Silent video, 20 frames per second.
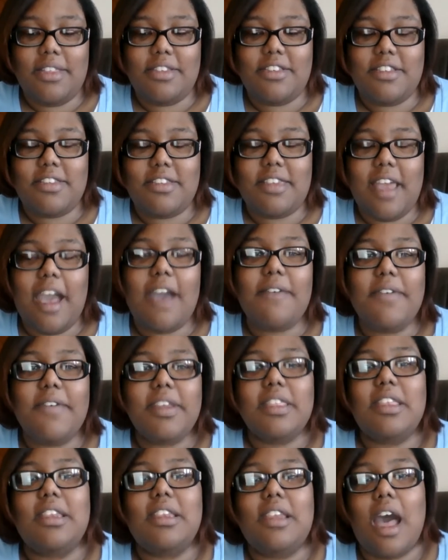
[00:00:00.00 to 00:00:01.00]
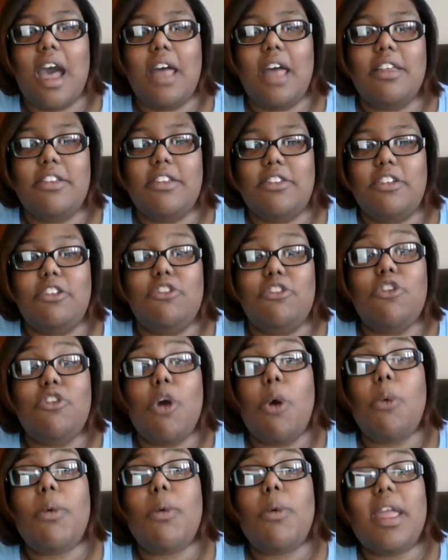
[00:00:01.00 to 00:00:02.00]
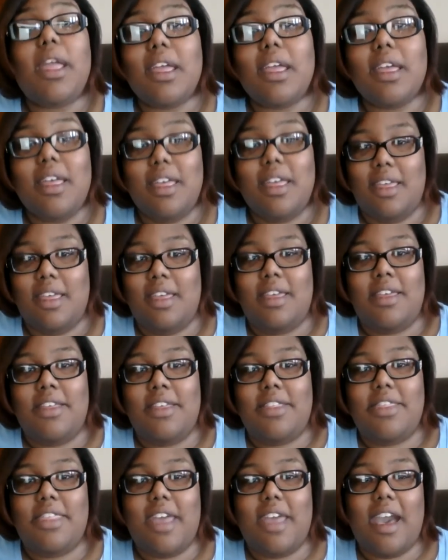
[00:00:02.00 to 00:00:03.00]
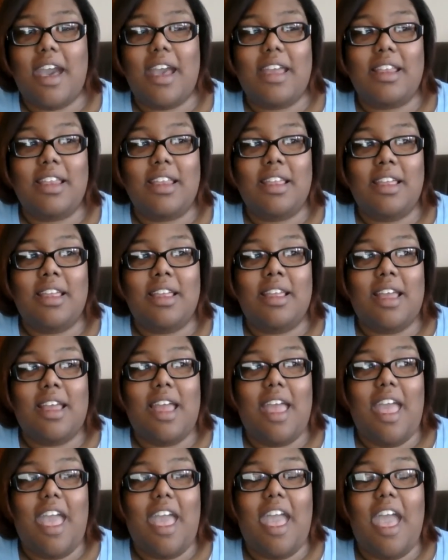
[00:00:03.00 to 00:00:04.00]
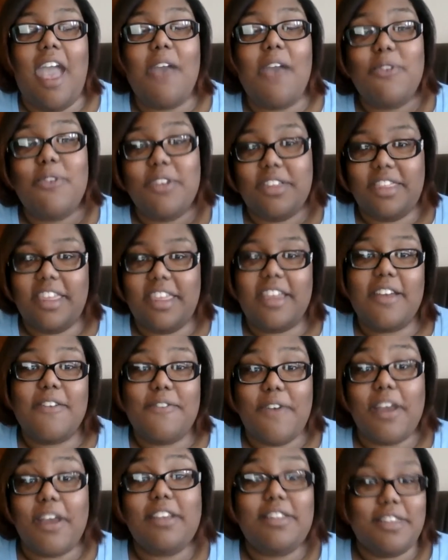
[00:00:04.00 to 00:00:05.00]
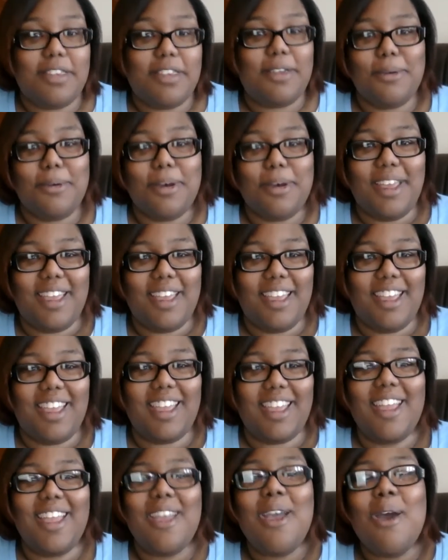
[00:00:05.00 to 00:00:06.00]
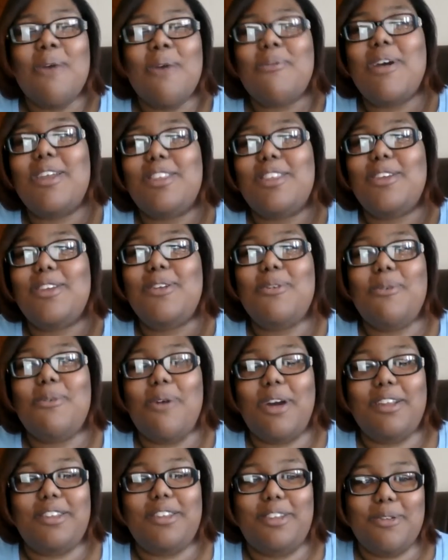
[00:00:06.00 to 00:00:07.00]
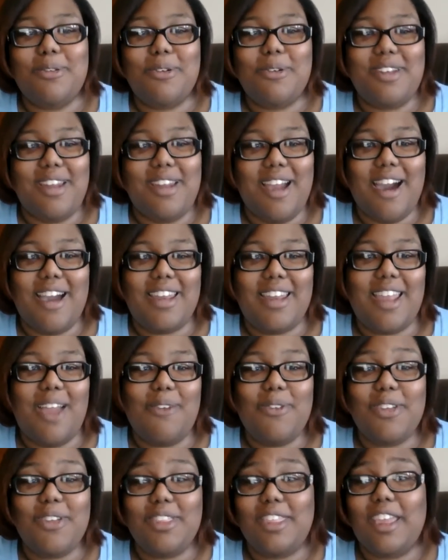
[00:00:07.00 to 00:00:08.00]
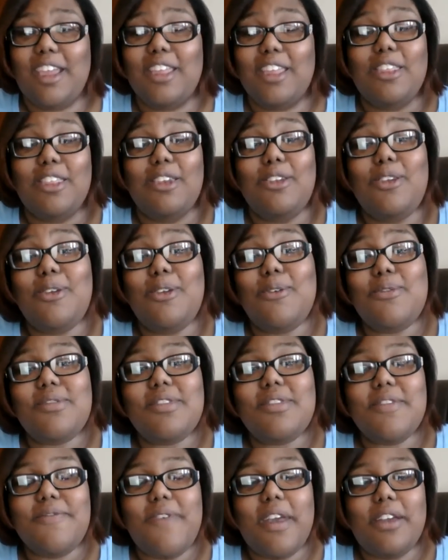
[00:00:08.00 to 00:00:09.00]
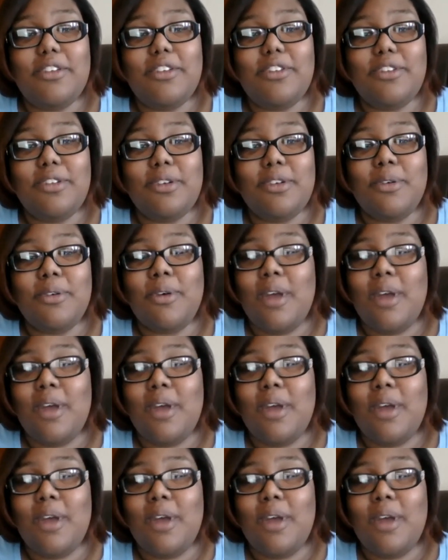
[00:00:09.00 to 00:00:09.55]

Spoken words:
having the knowledge and knowing that everything affects you. Whether you want to or not, everything in the news affects you,